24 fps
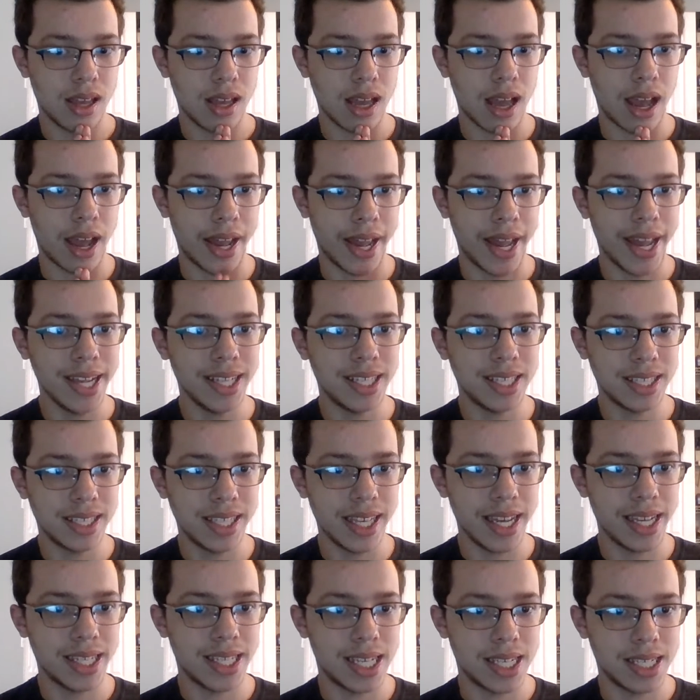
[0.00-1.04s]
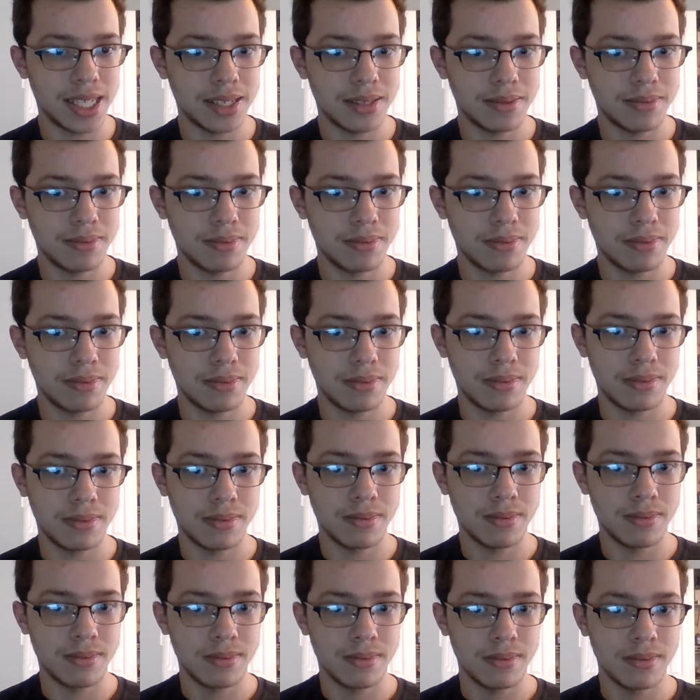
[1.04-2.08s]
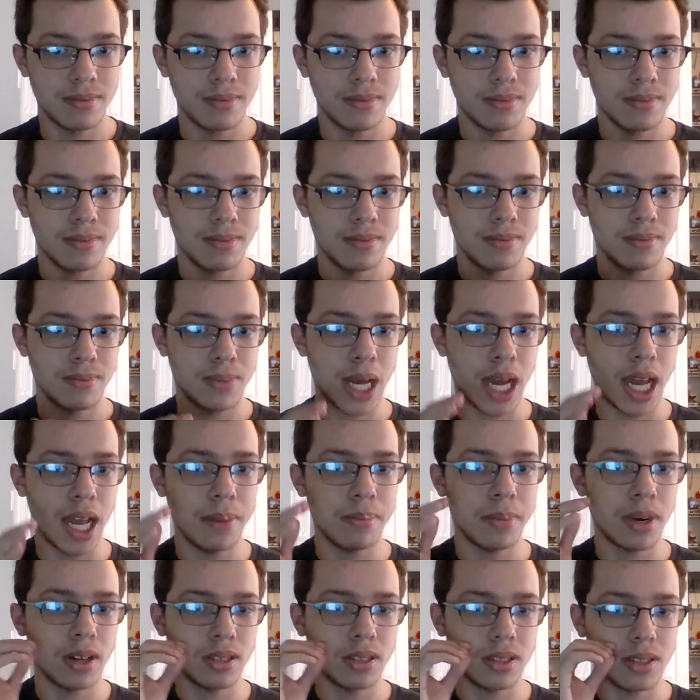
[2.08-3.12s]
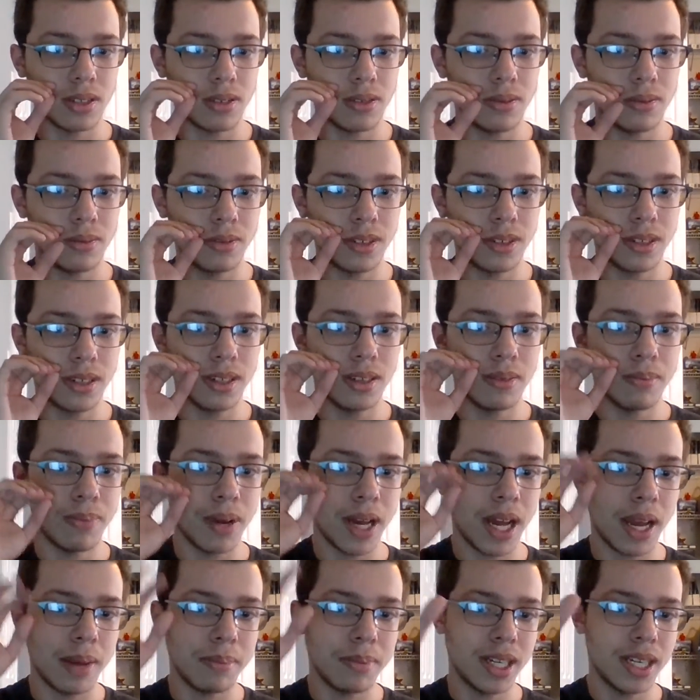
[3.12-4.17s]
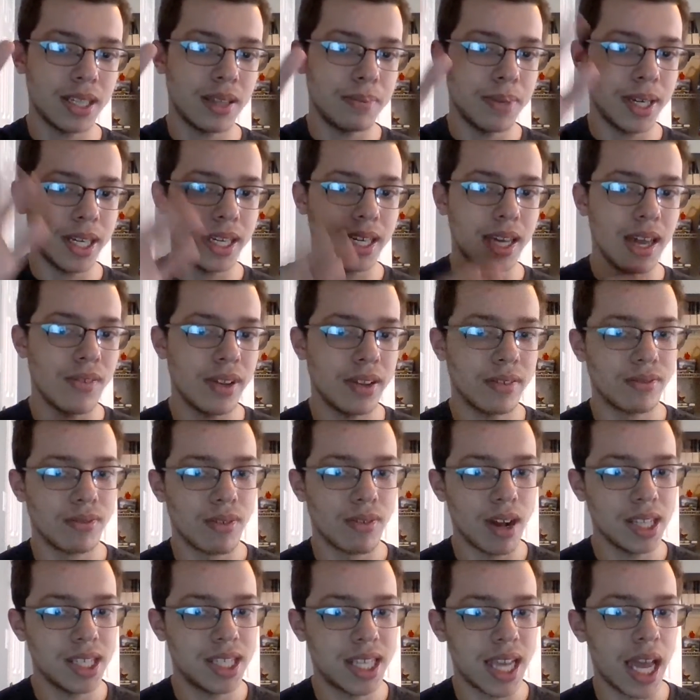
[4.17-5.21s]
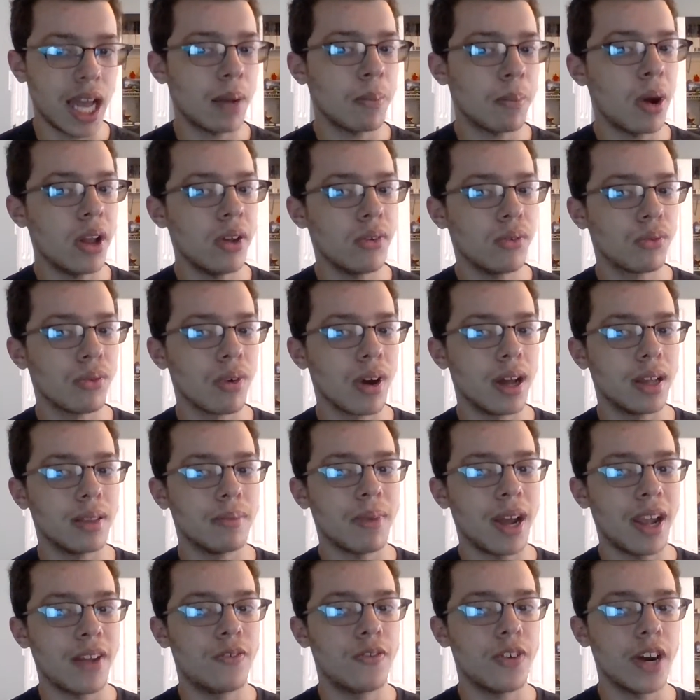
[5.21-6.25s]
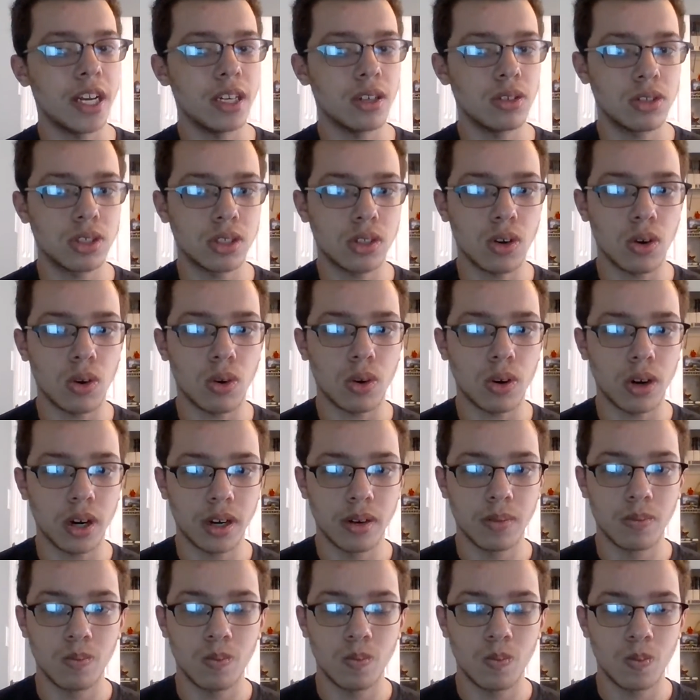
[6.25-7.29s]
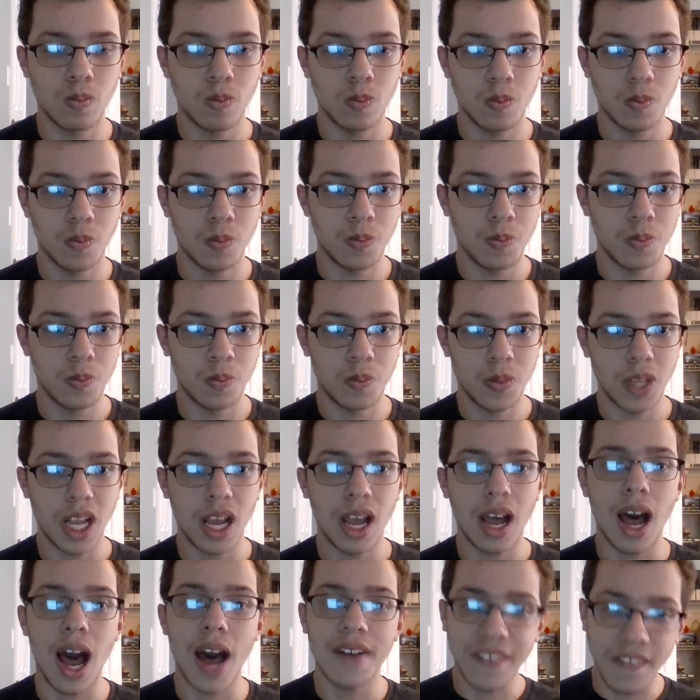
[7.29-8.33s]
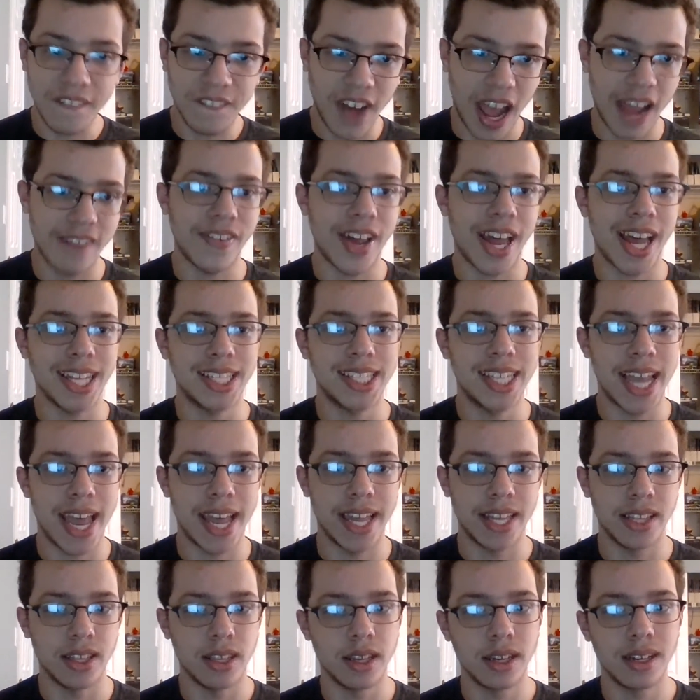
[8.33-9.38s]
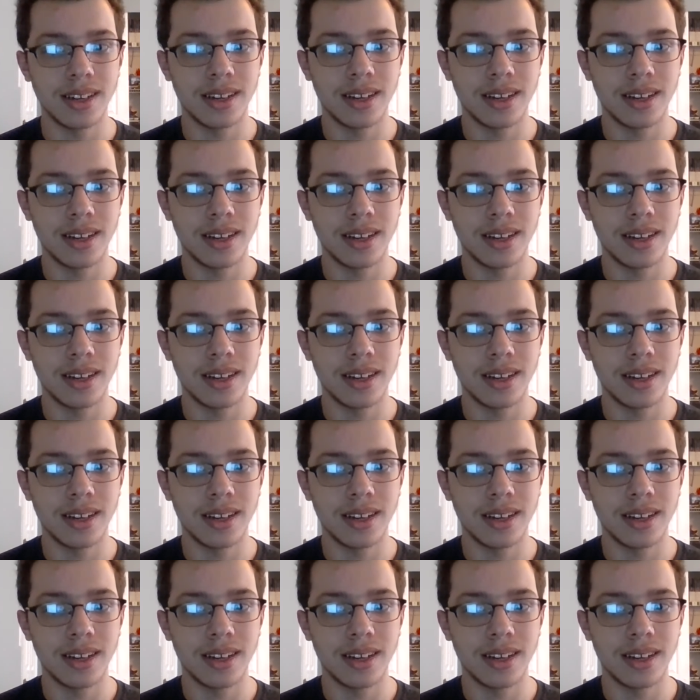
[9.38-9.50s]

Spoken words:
I hate to say this, but I'm gonna be giving Run Sackboy Run my final score of a 5 out of 10.